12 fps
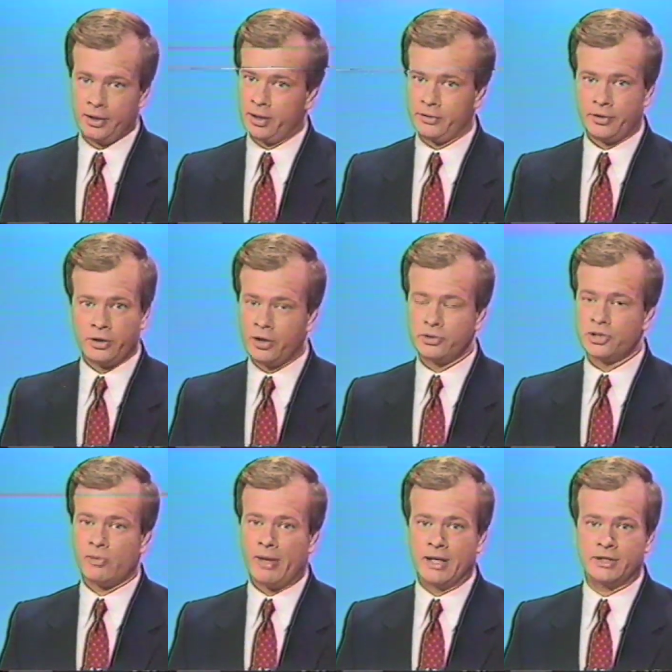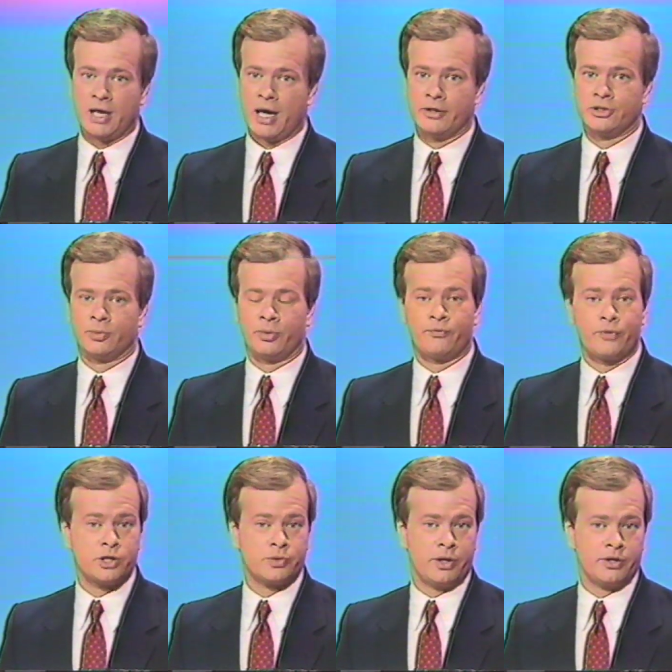No, there are no Joe Montanas or
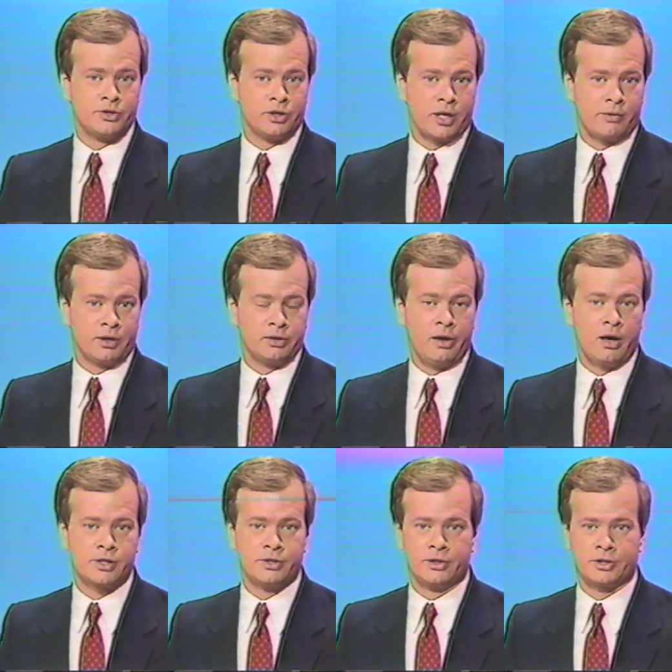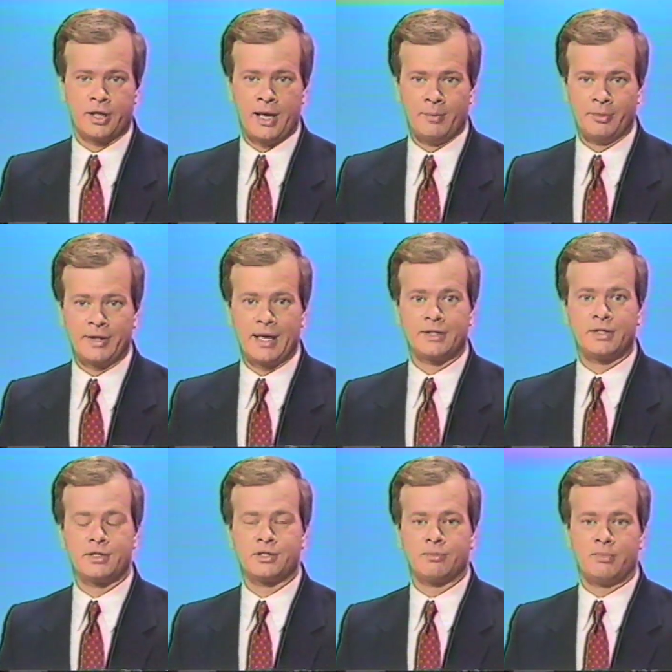refrigerators or Gary Clarks in this game, but that
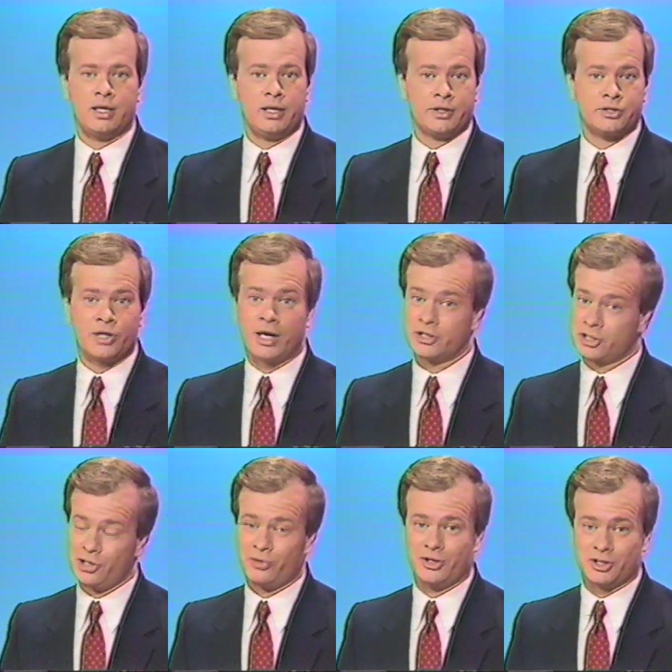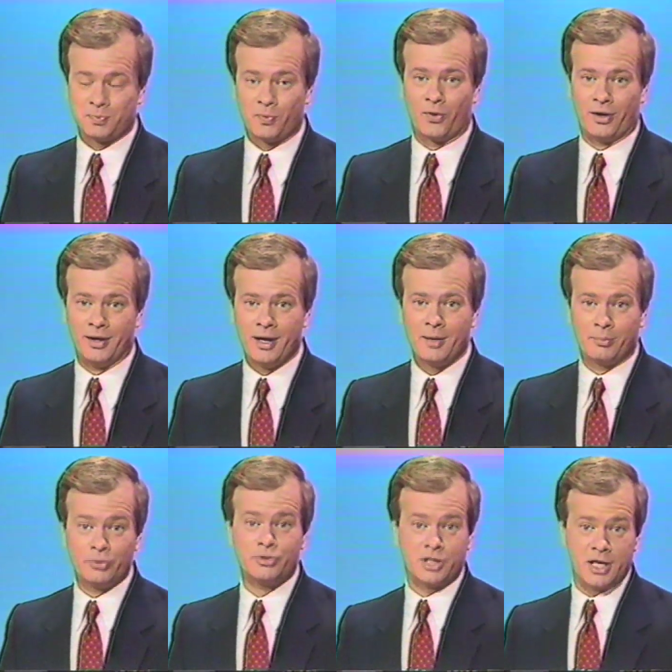doesn't mean it's not a serious sport.
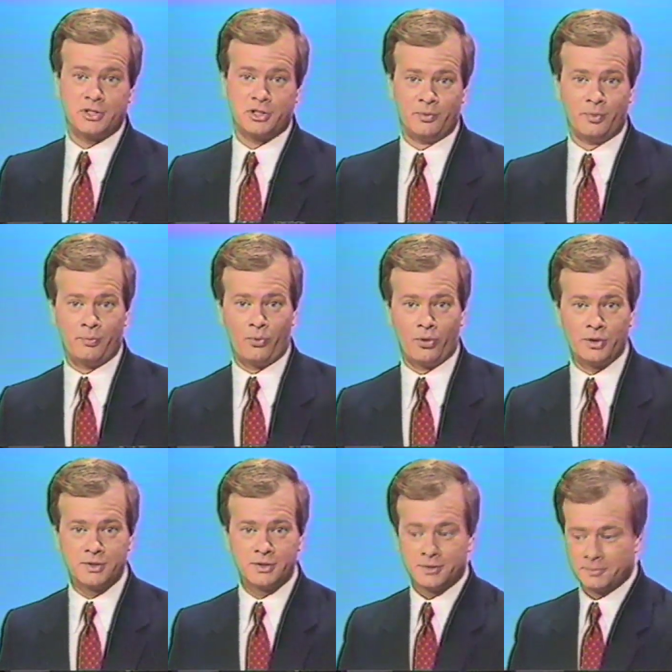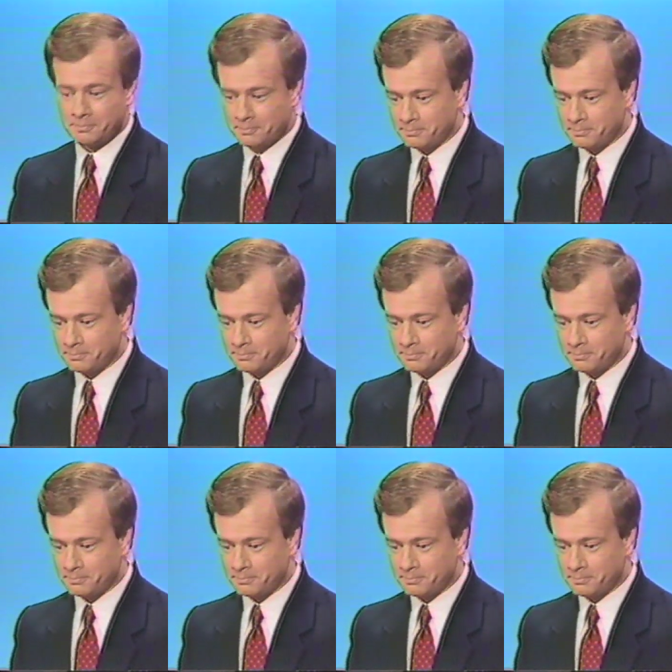Bruce Geetson reports.